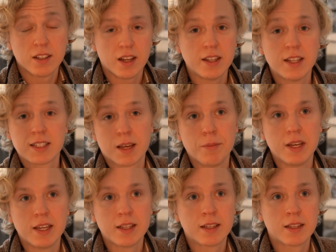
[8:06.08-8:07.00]
And this can
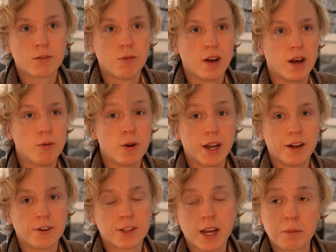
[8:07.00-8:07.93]
be a
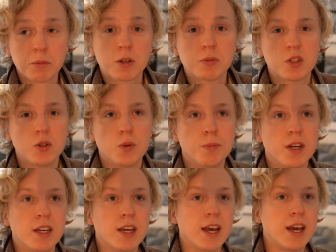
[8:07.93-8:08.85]
rather time
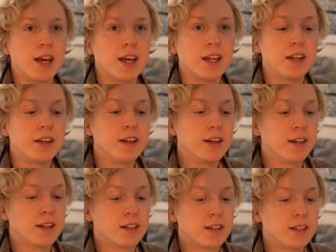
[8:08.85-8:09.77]
consuming
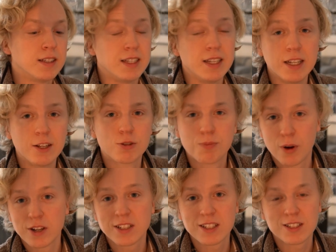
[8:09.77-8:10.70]
and tedious
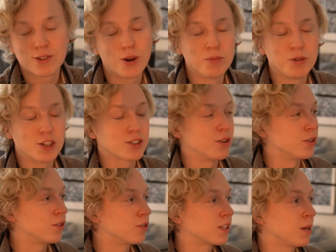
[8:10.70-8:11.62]
process. So I'm just
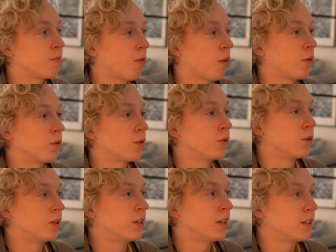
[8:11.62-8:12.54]
going to skip through
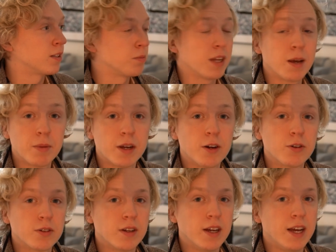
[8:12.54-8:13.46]
some time
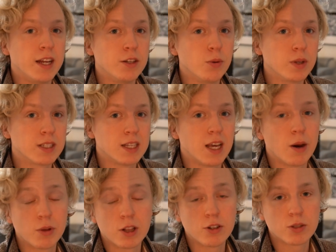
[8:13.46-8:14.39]
here and you will see
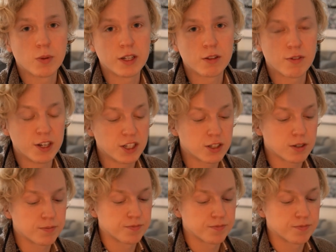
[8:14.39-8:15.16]
how it looks when it's finished.